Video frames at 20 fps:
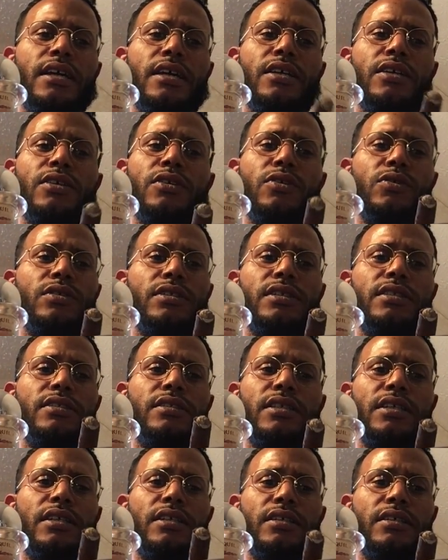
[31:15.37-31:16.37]
you know, this
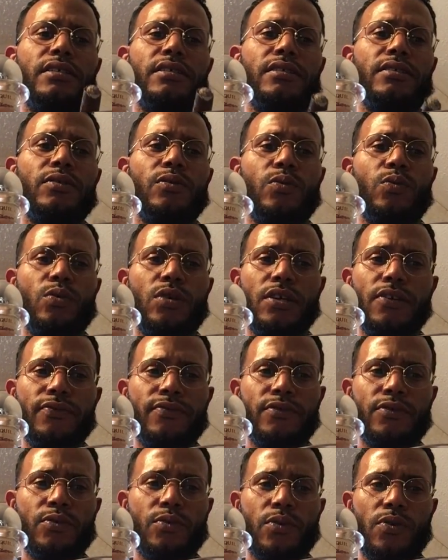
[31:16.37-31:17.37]
ain't worth
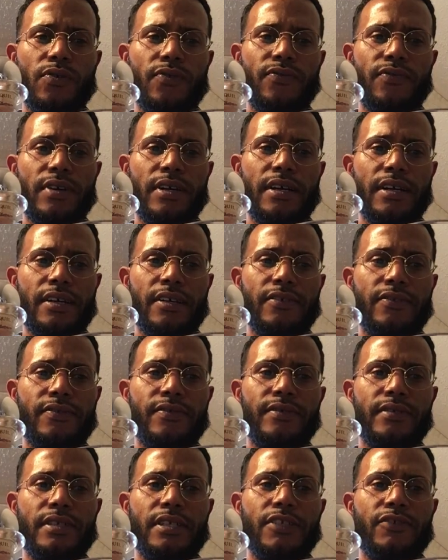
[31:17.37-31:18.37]
205
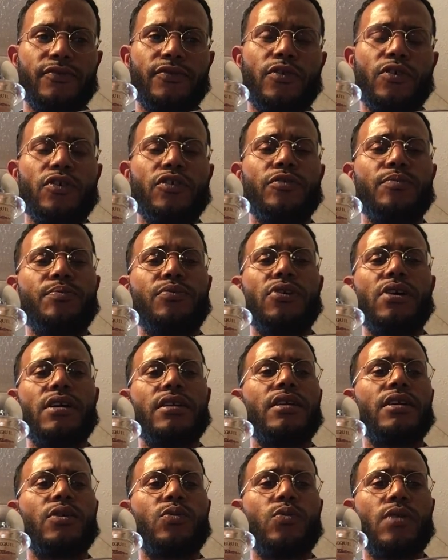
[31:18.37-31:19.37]
as far as
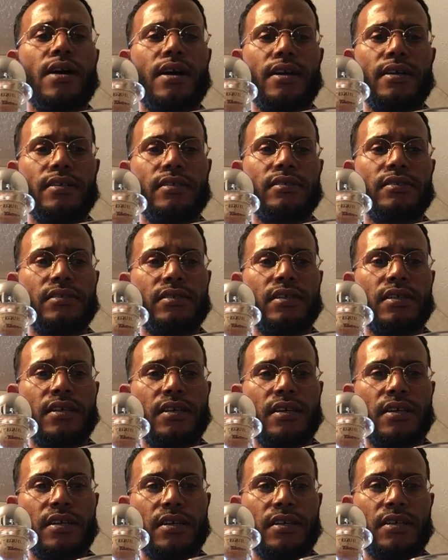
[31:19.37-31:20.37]
product wise,
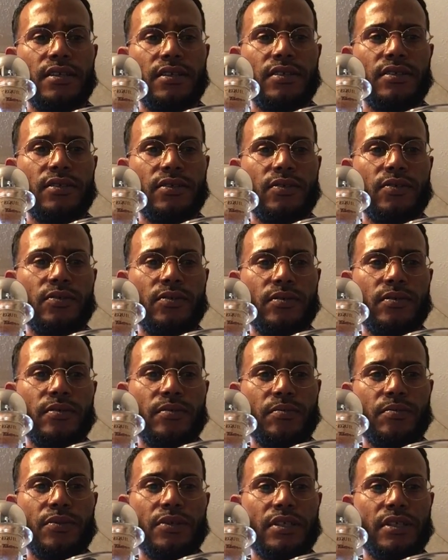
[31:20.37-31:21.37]
you know.
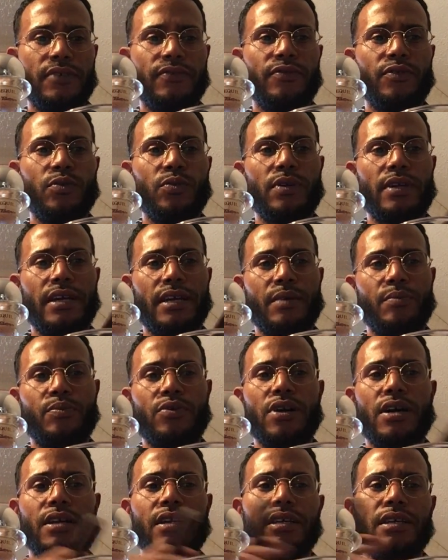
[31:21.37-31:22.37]
But if you add
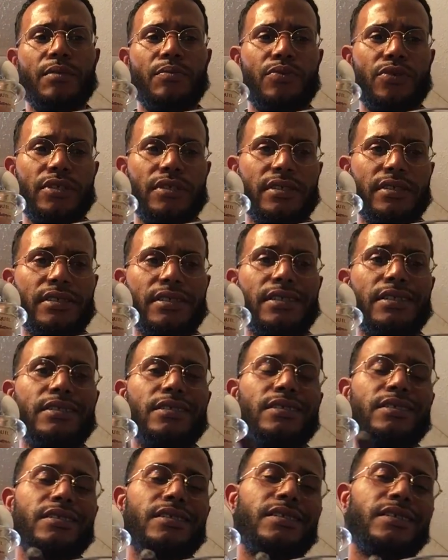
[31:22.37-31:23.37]
product and
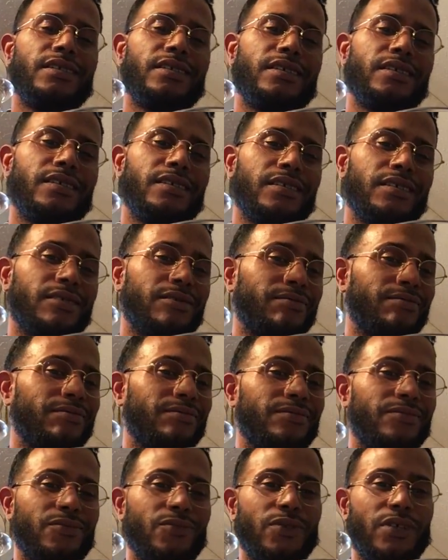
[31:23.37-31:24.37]
presentation, then yeah,
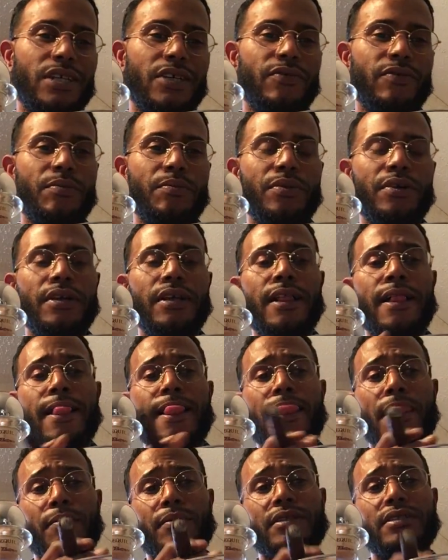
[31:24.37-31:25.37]
whatever. But
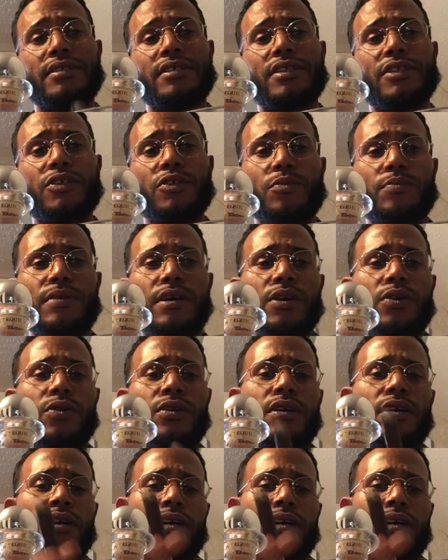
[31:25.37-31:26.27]
let me tell you about